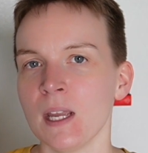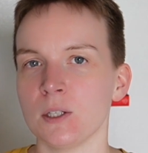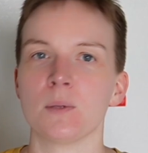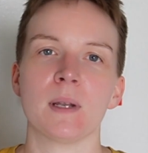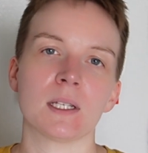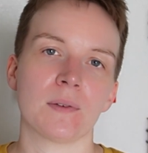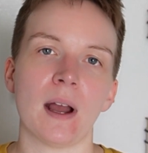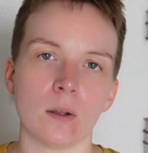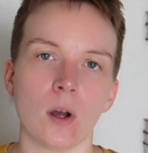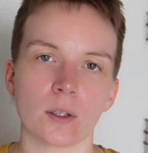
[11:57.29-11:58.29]
just because of
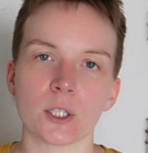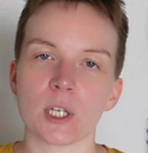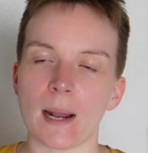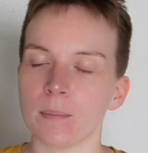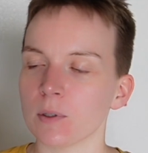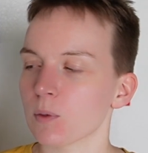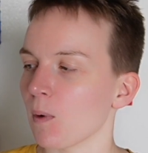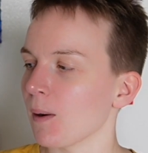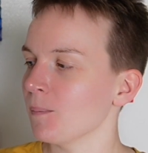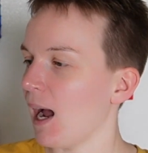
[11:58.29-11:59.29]
how long the chapters were.